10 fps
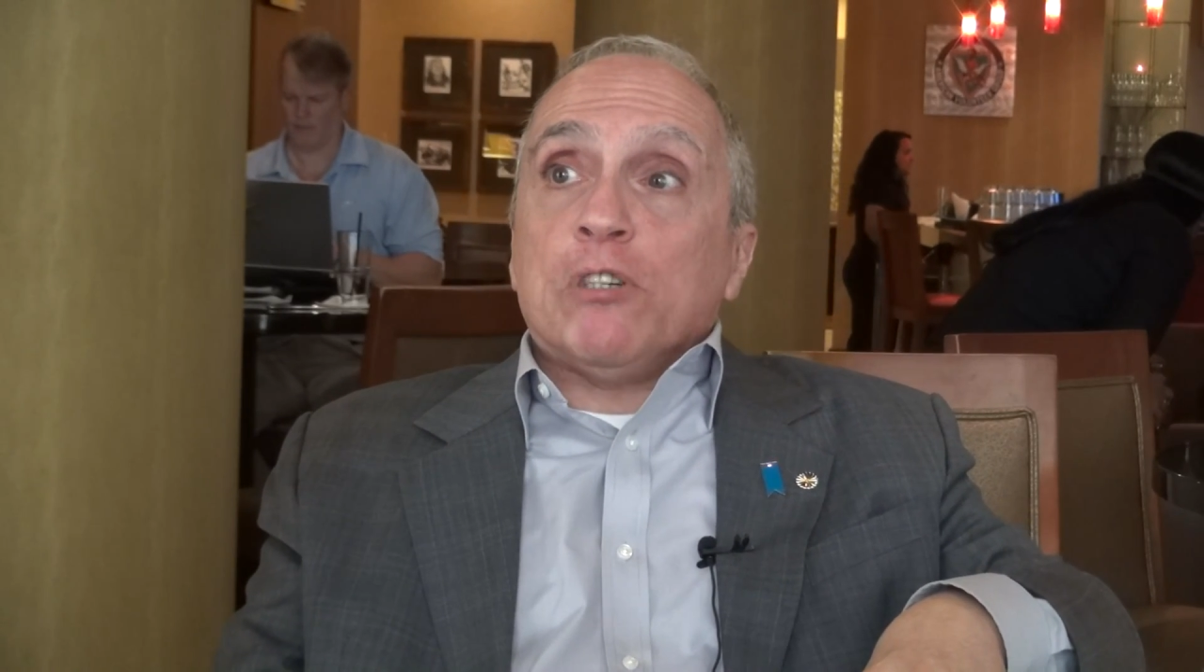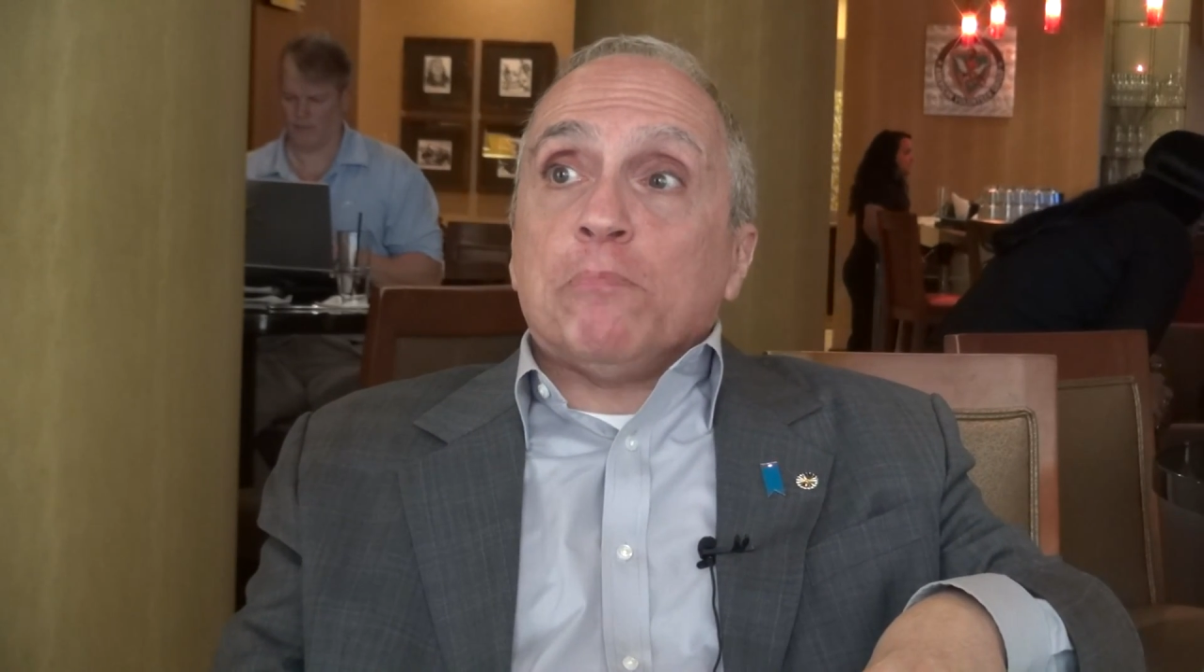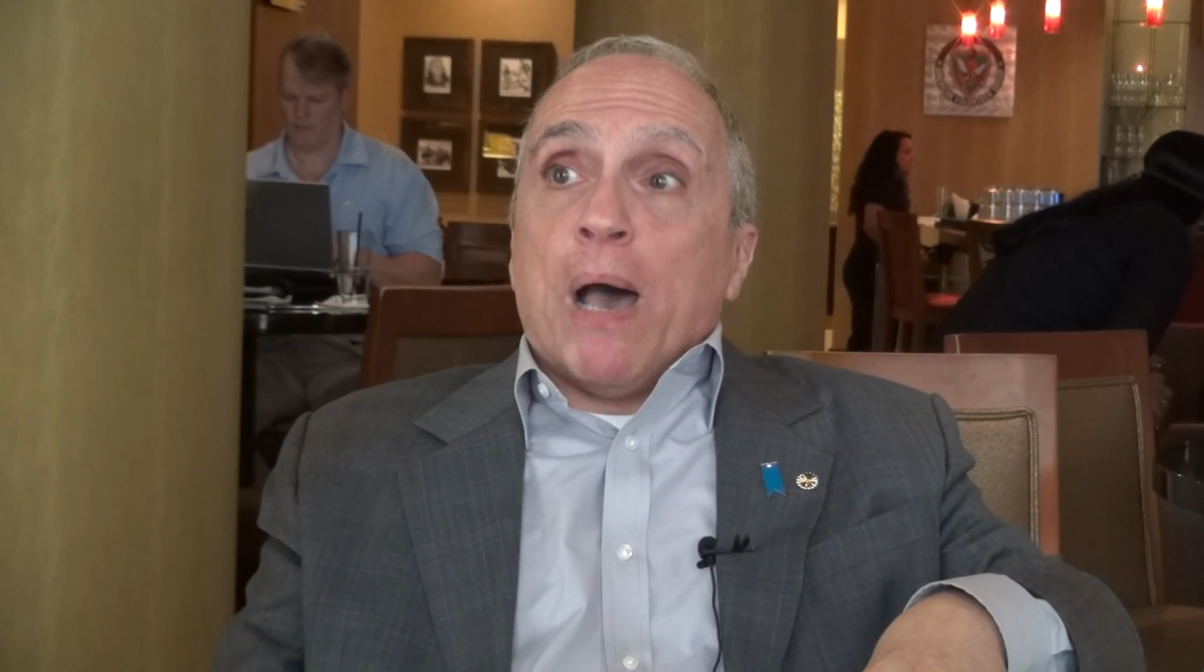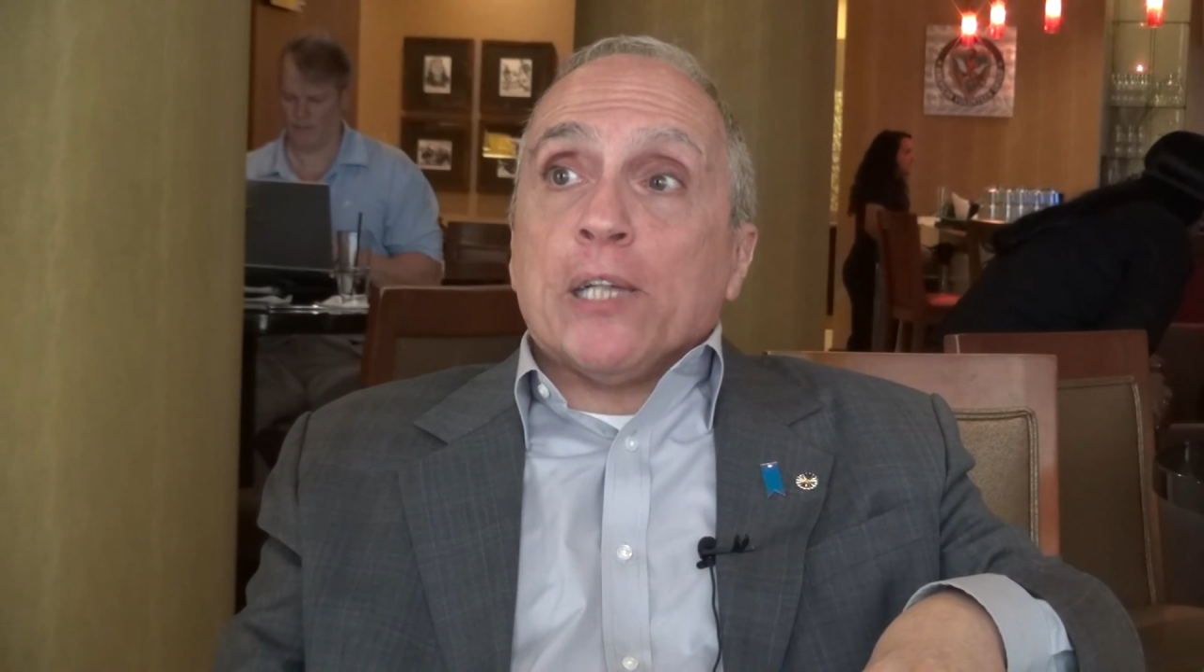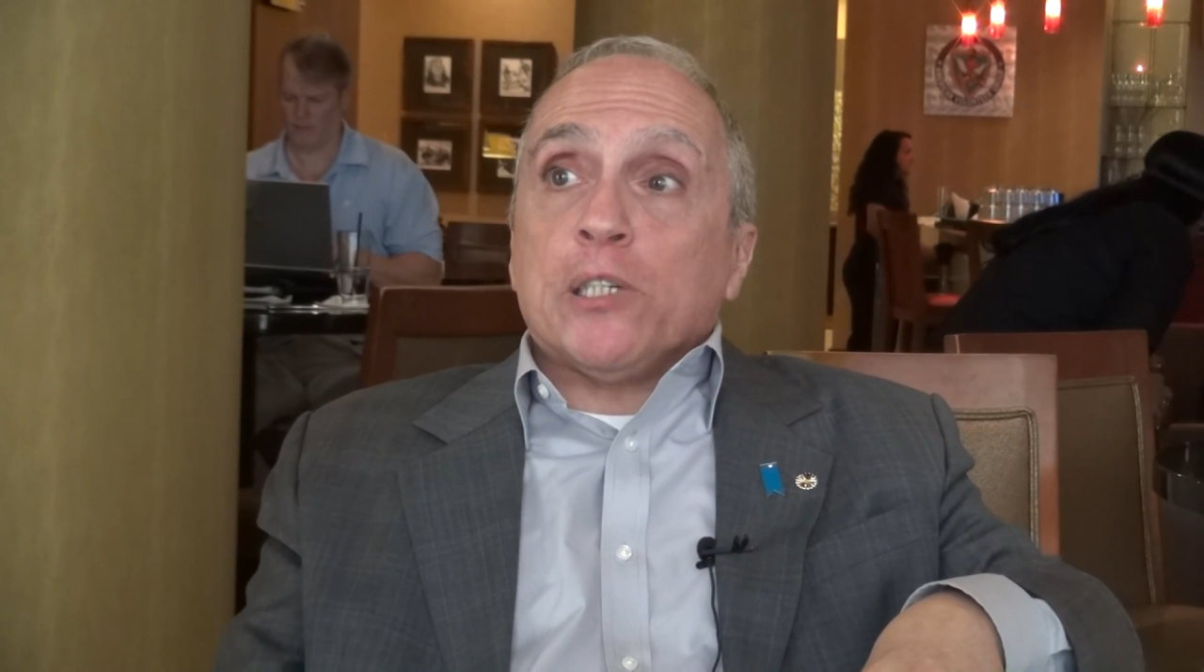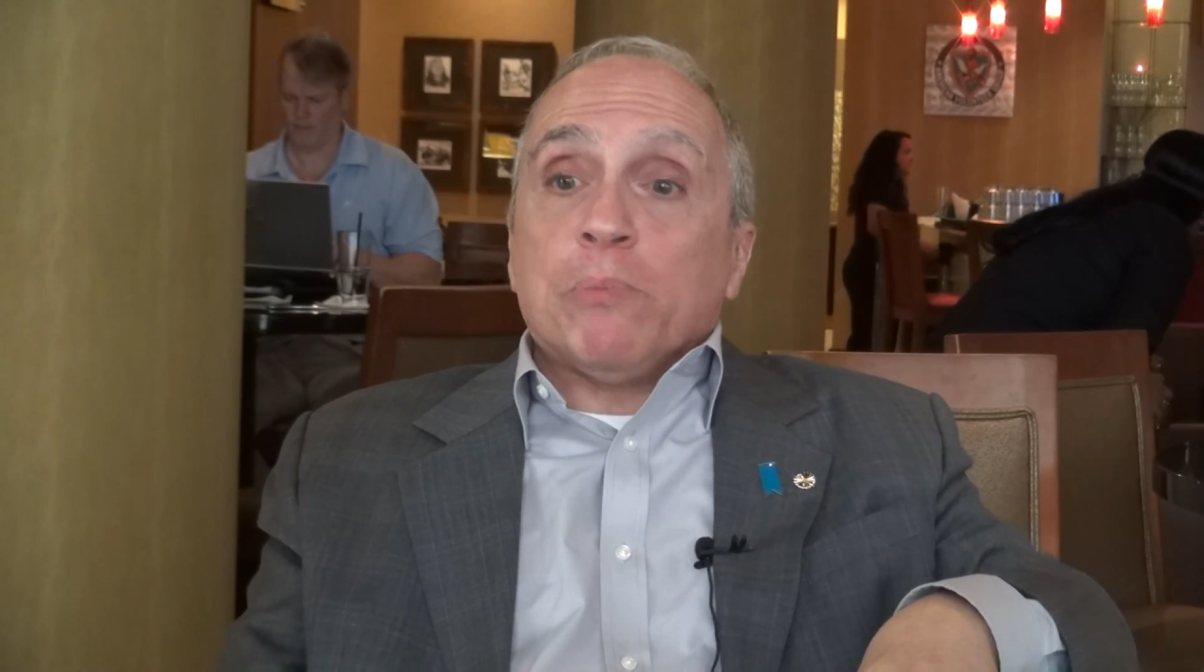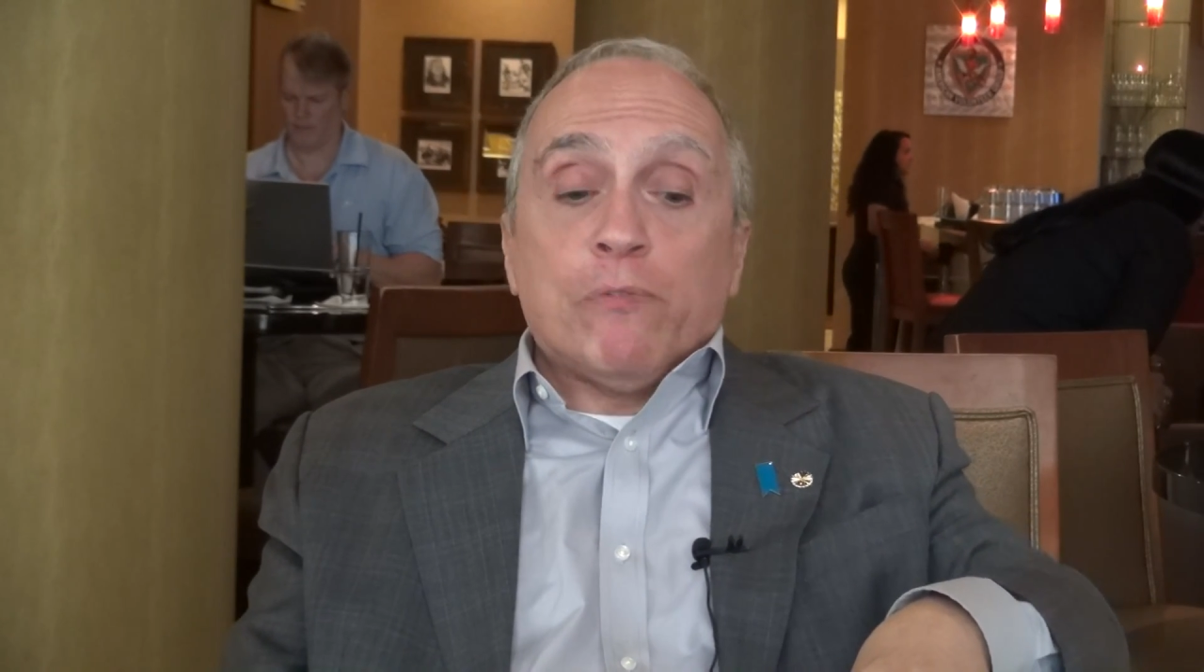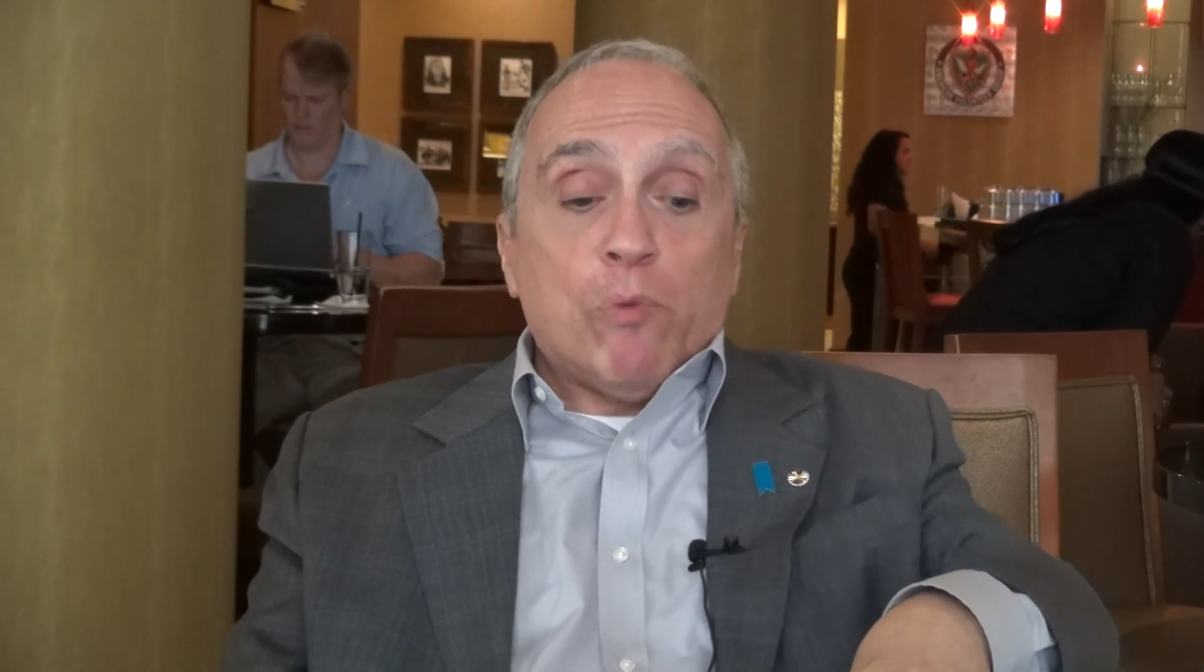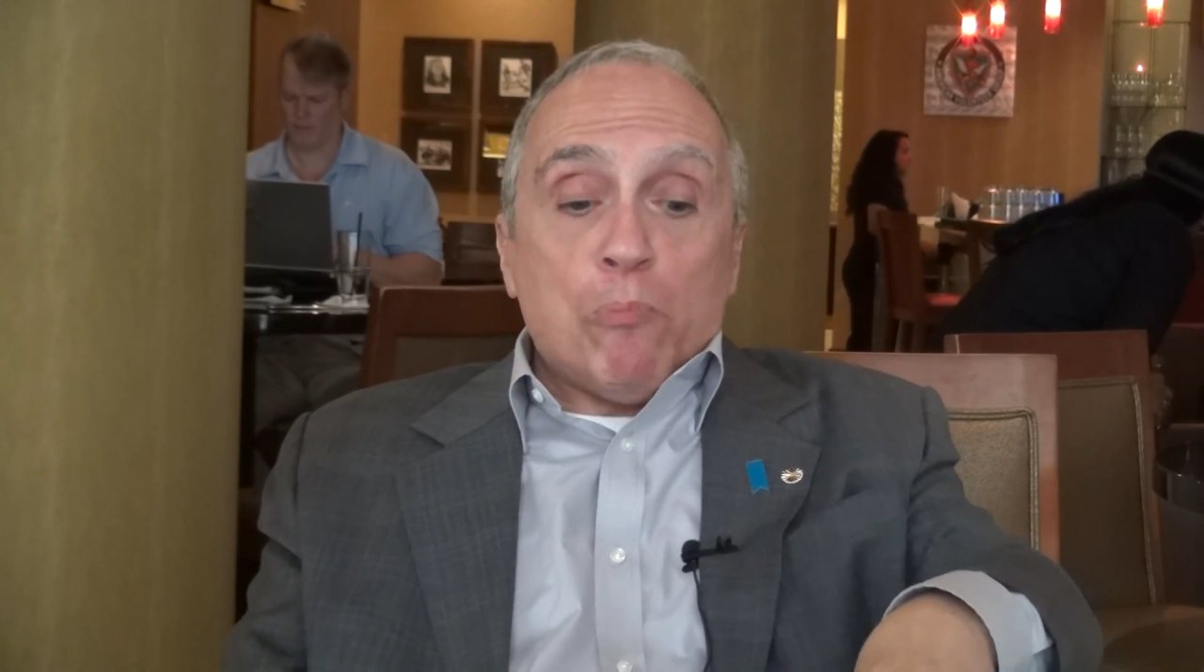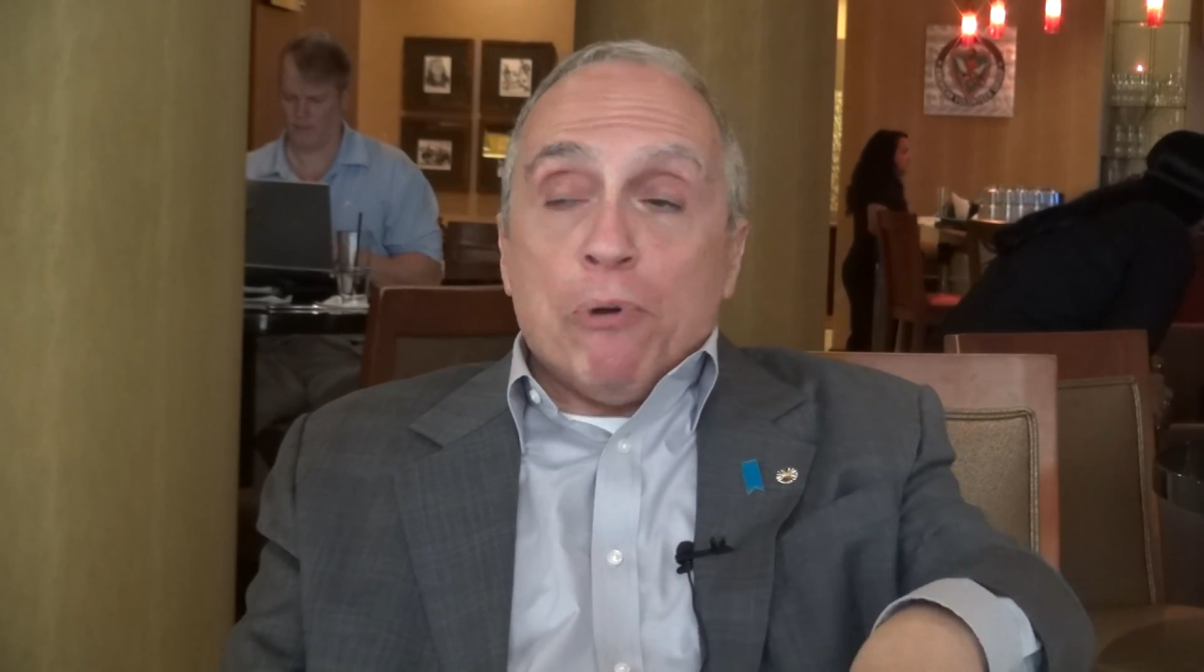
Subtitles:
responsible for what